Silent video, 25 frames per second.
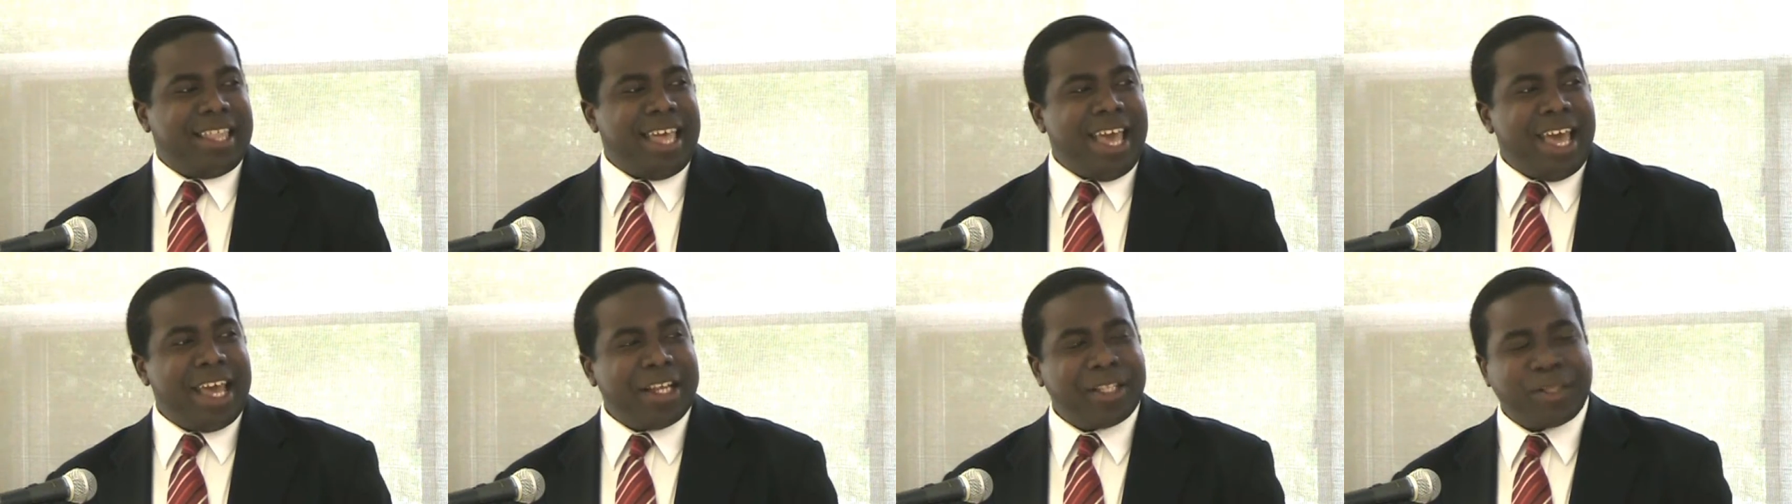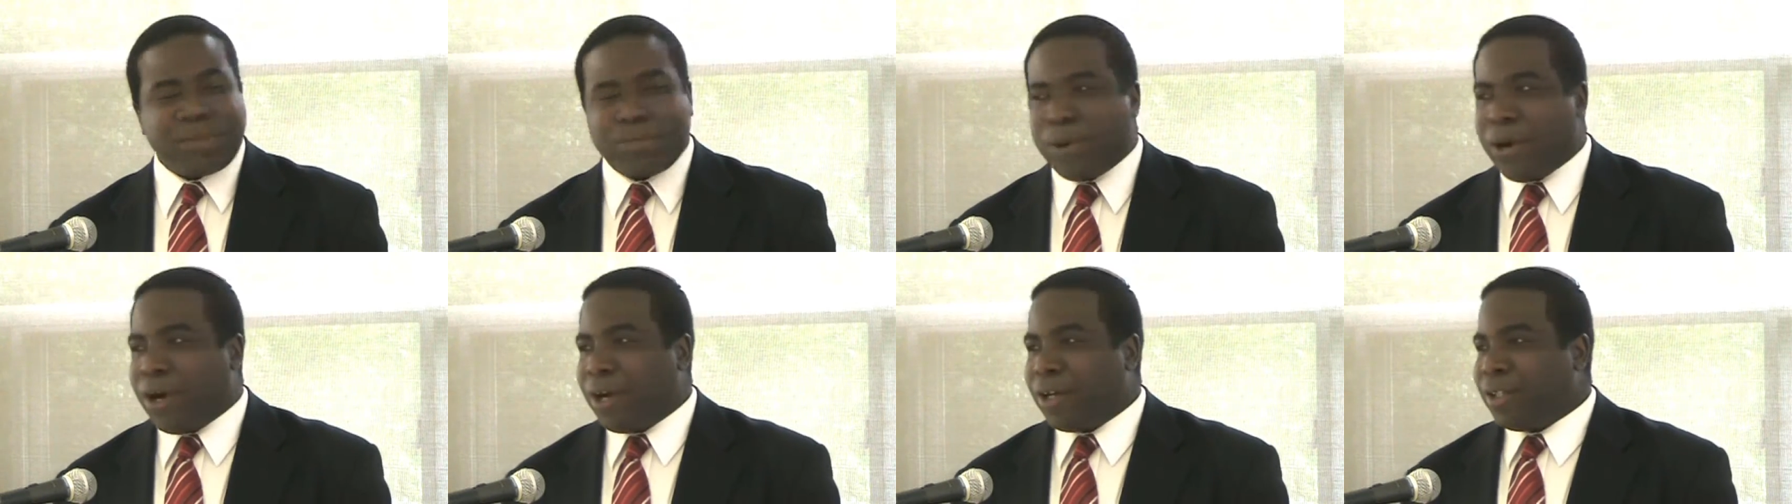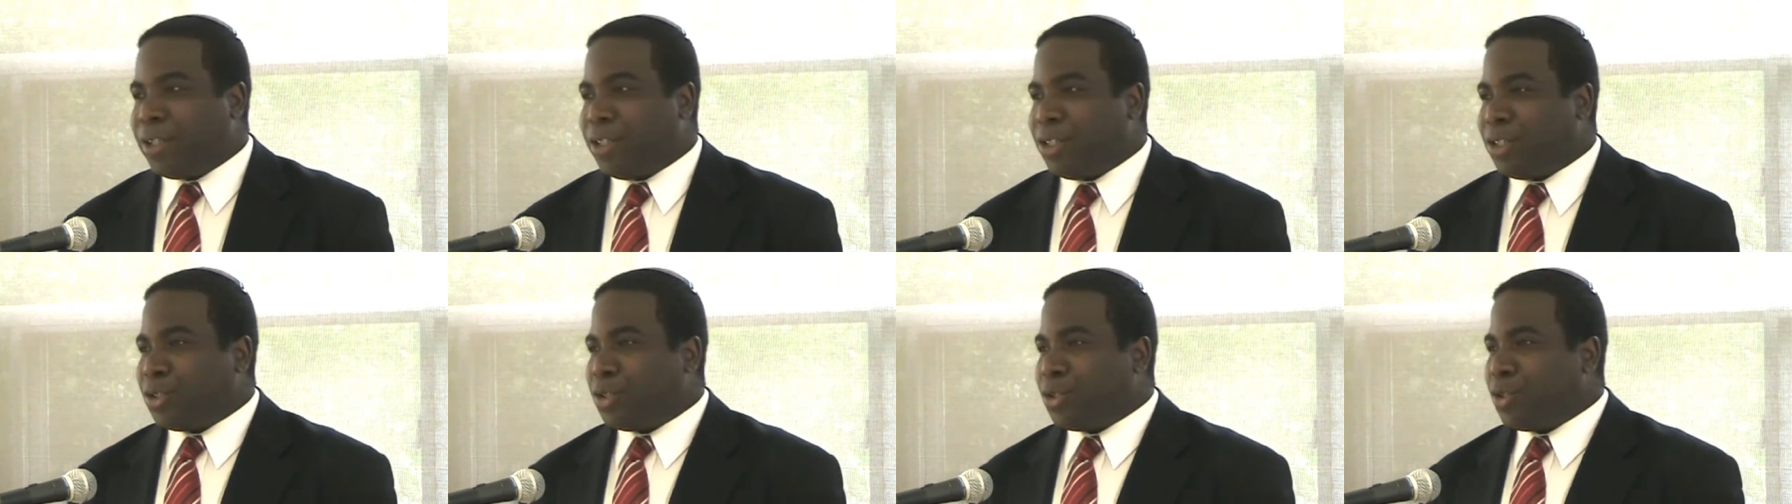that is
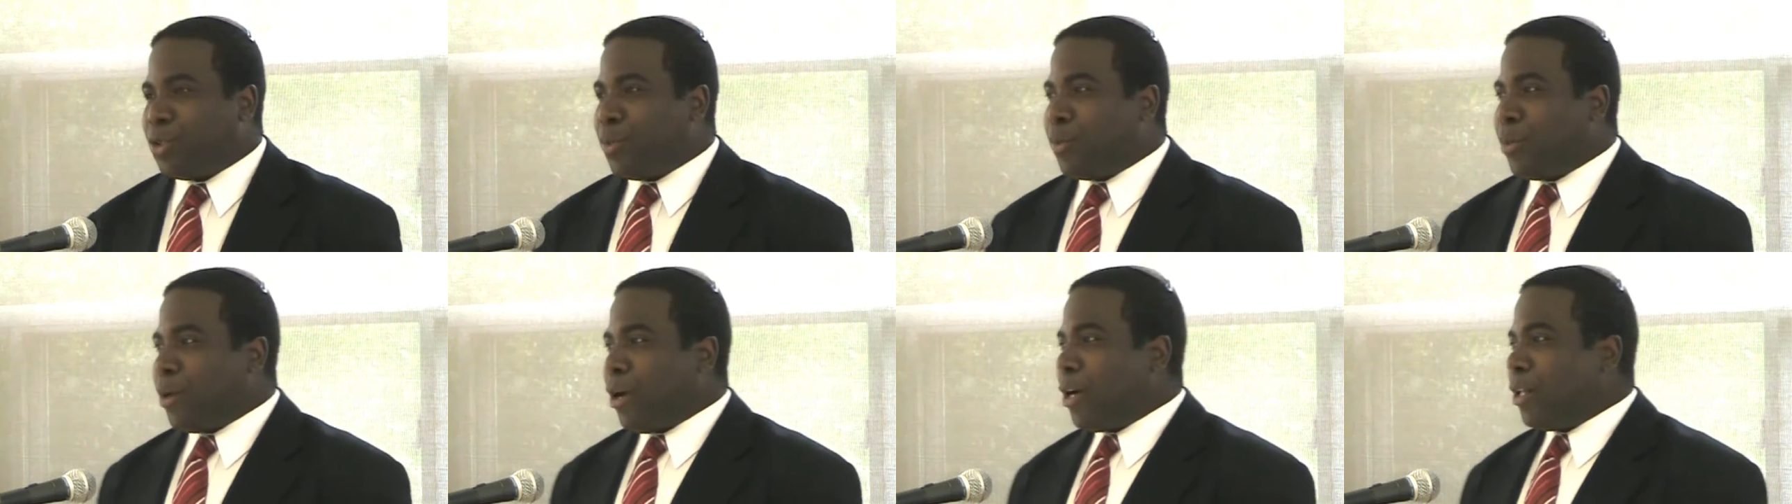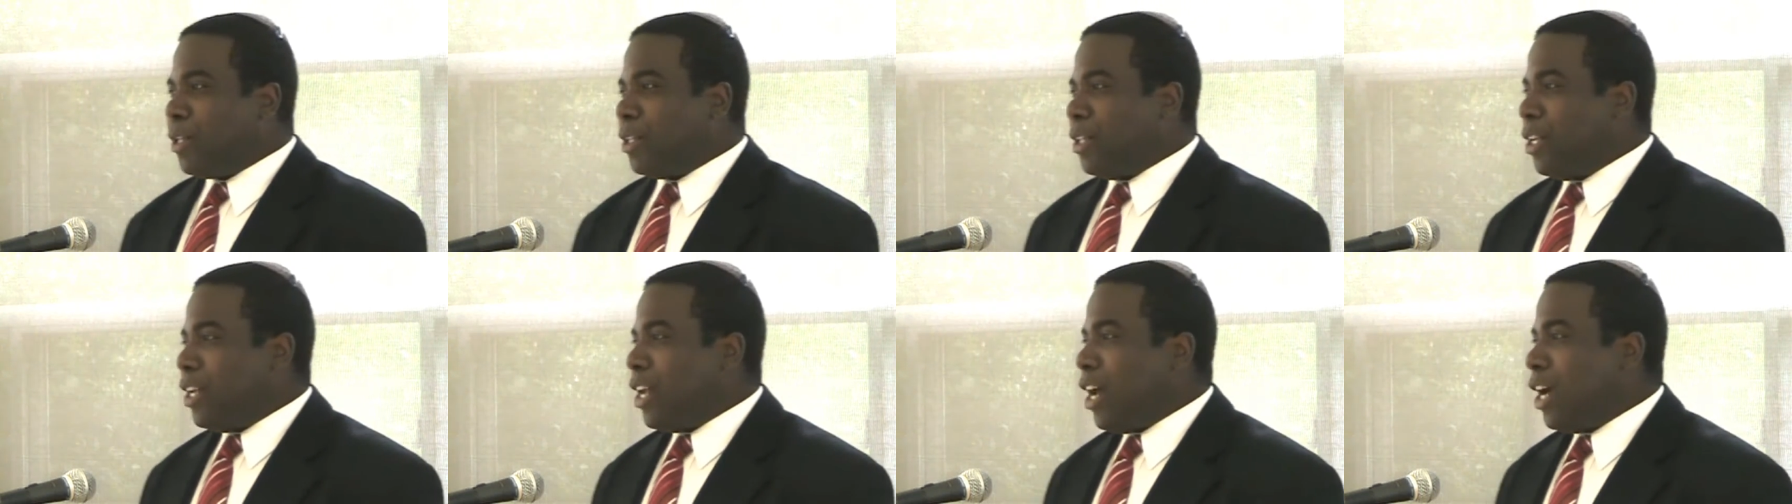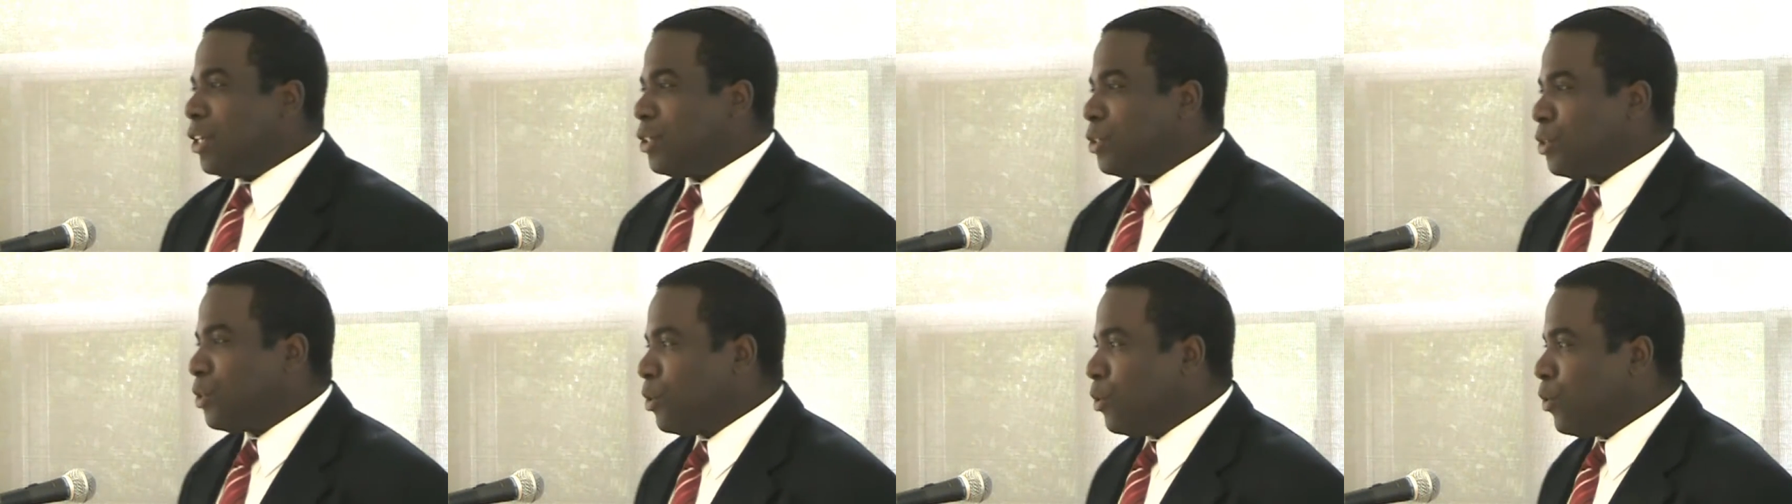partly true and partly
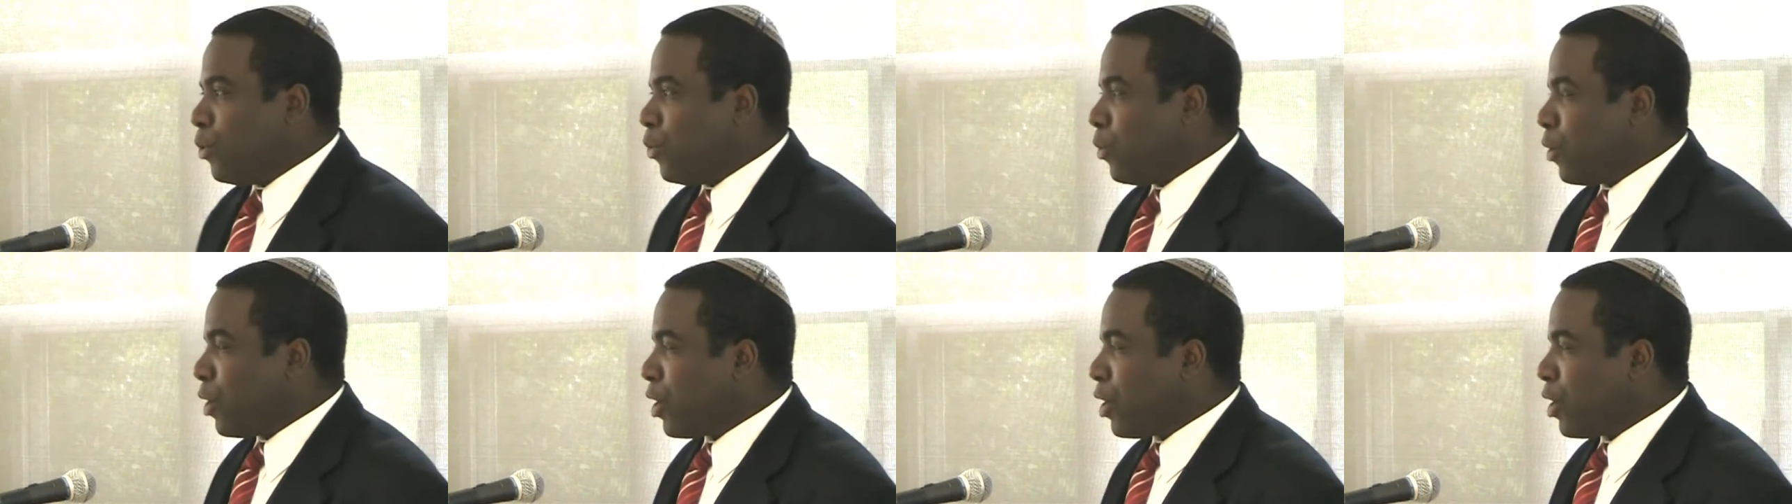not true when